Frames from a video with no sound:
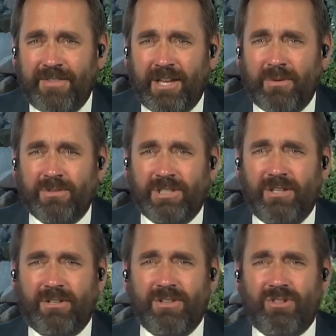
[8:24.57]
I think it was
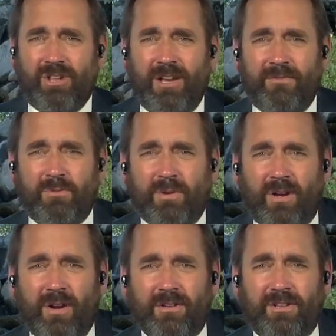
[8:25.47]
ill-conceived with
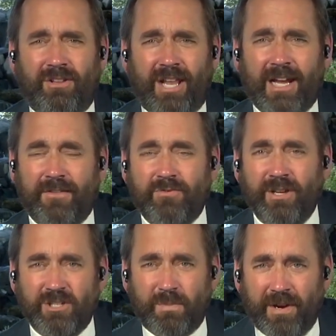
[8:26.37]
regard to the lack of
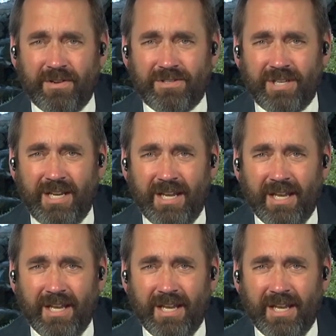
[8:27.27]
transparency.